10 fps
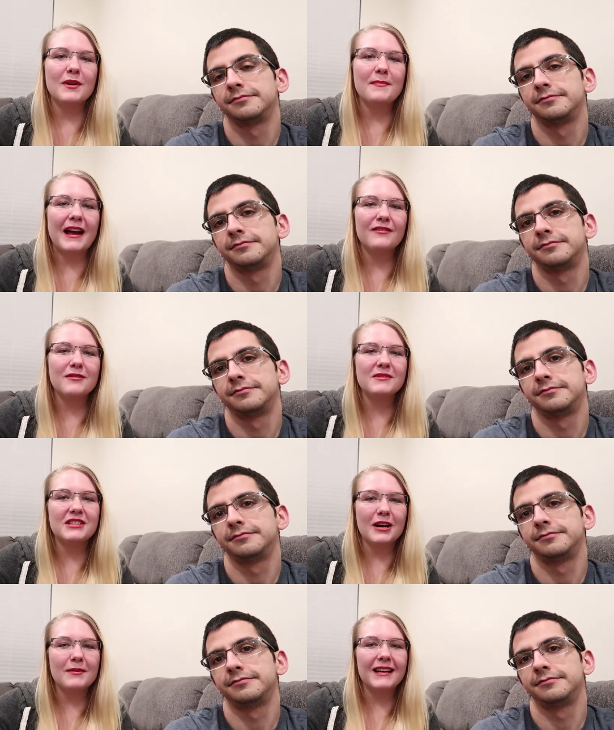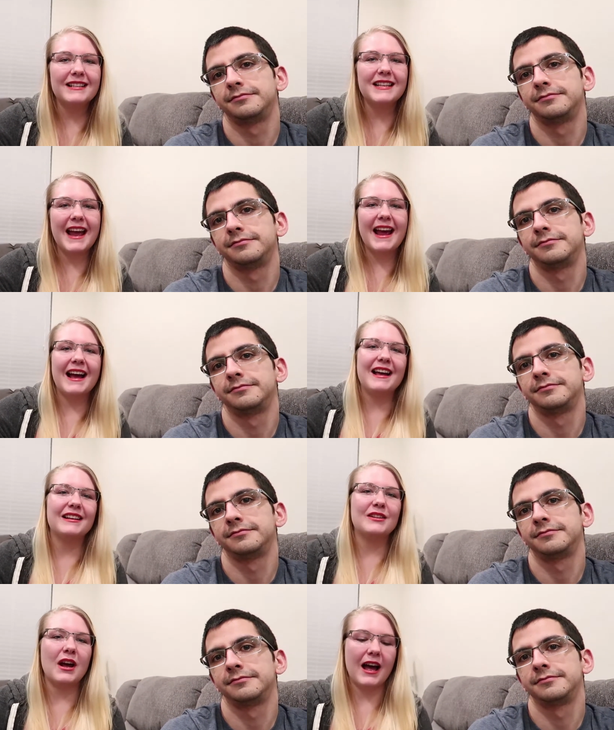Speaker 1: We're back from Starbucks
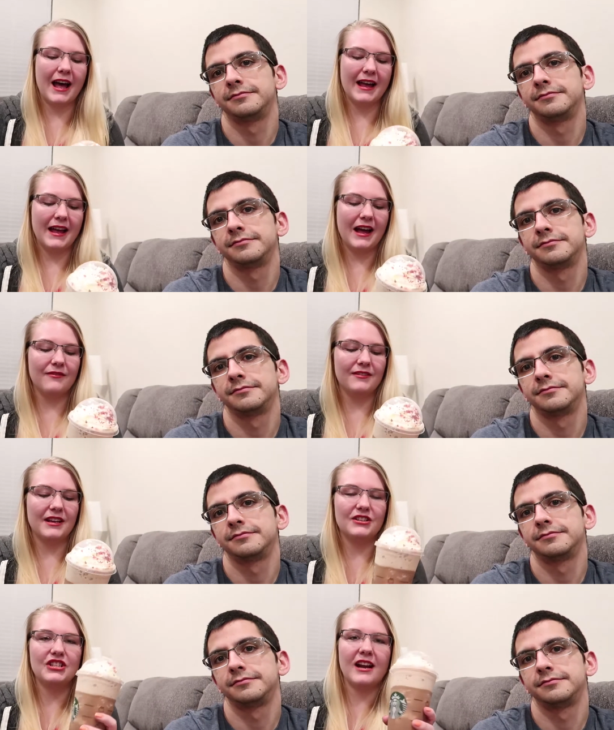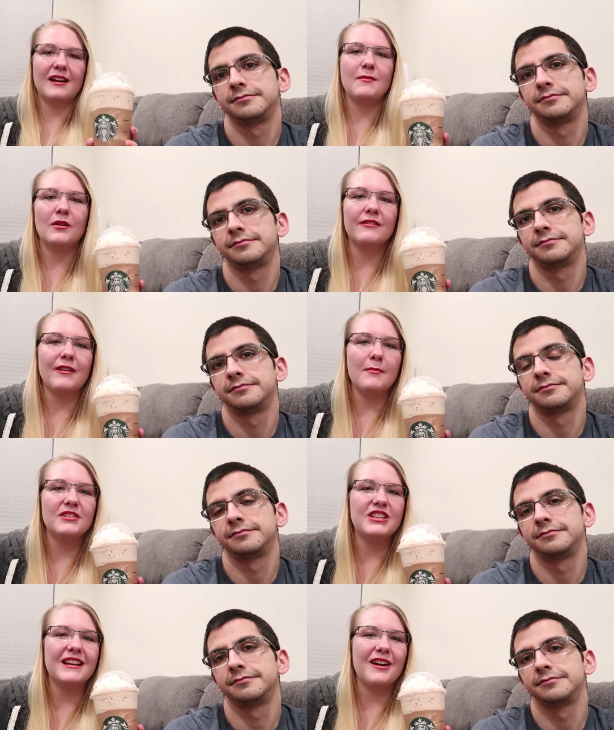and I have the cherry mocha
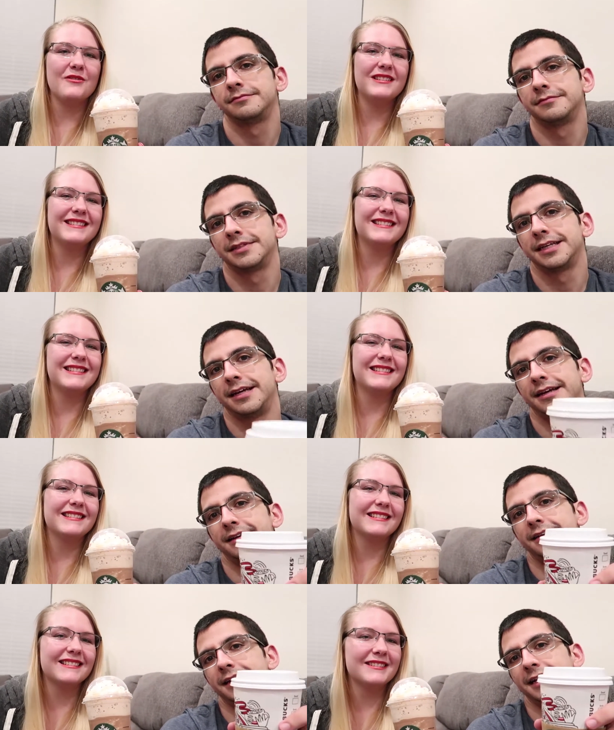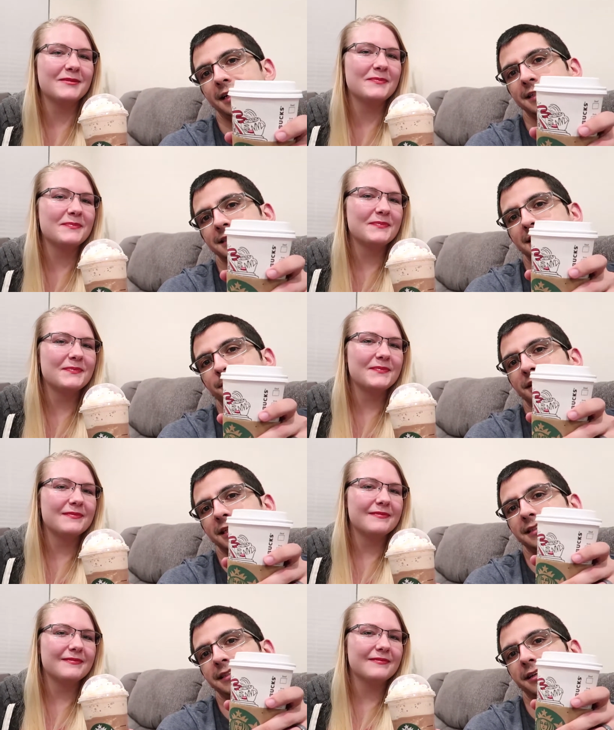frappuccino.
Speaker 2: And I got just the
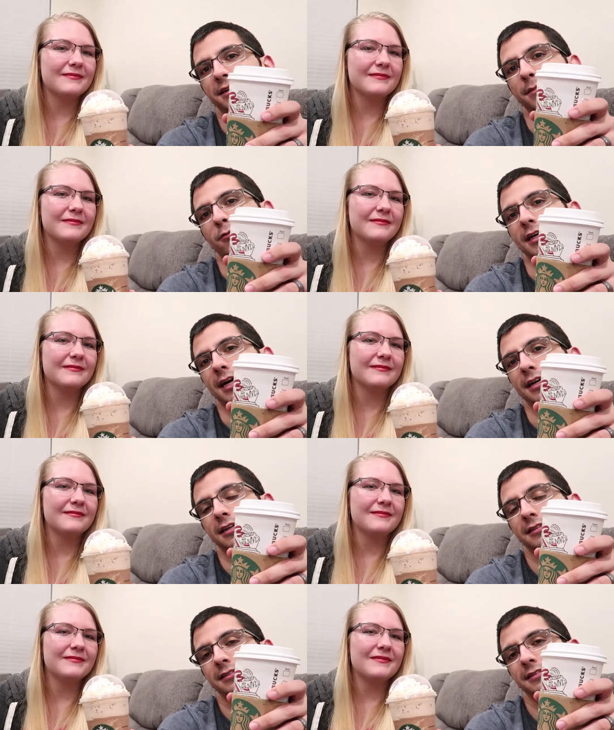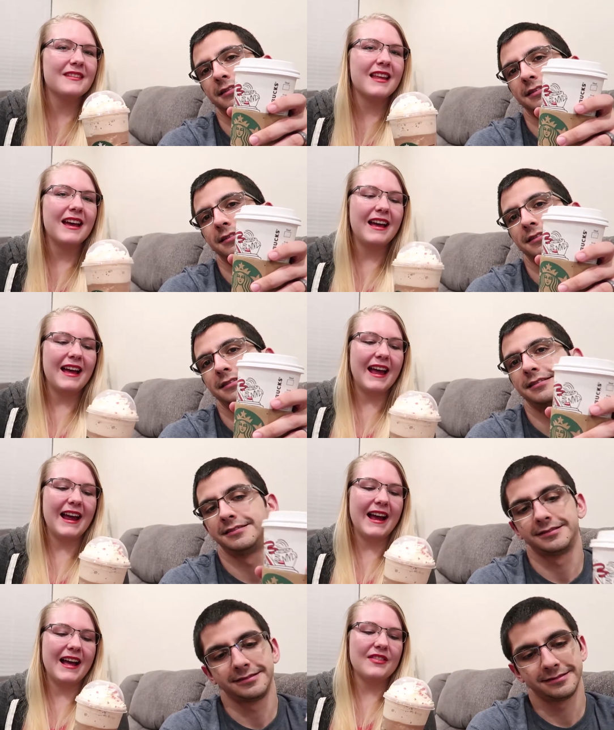plain cherry mocha.
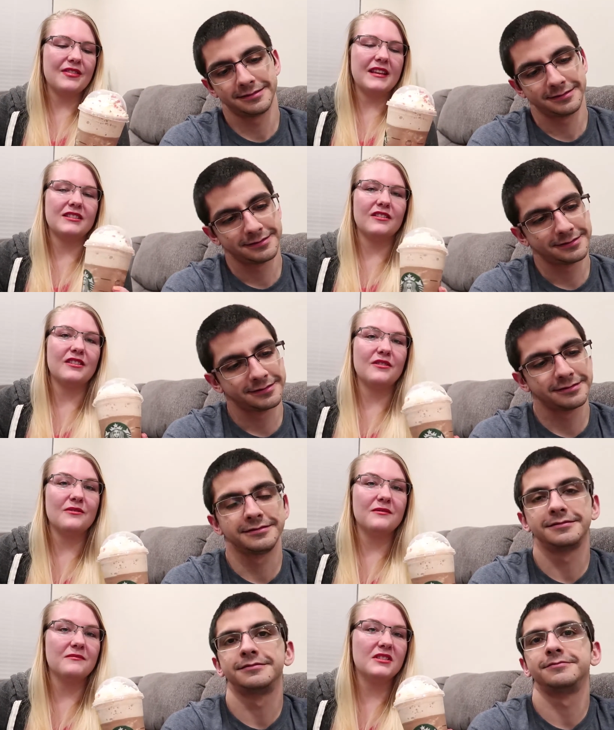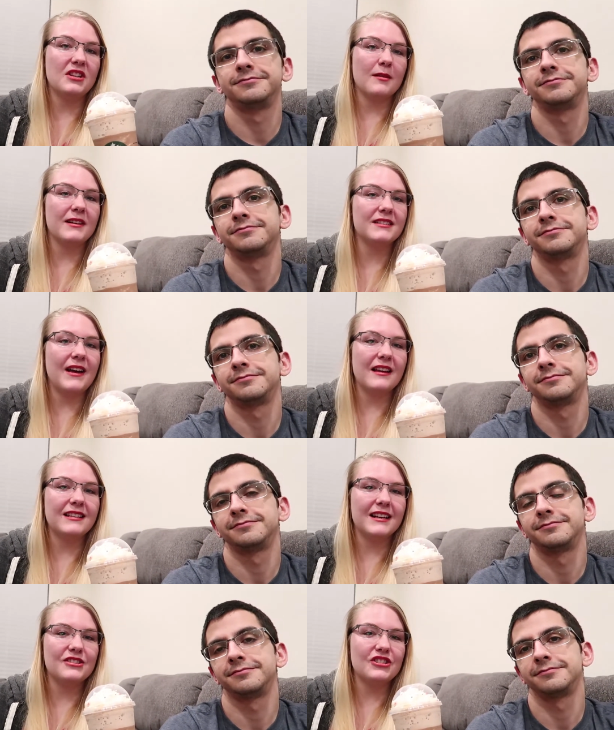
Speaker 1: And these are the new Starbucks
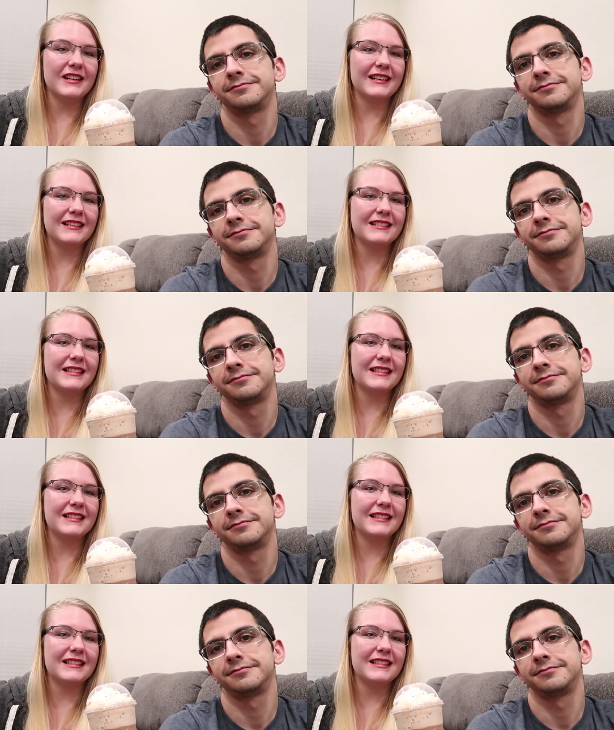Valentine's drinks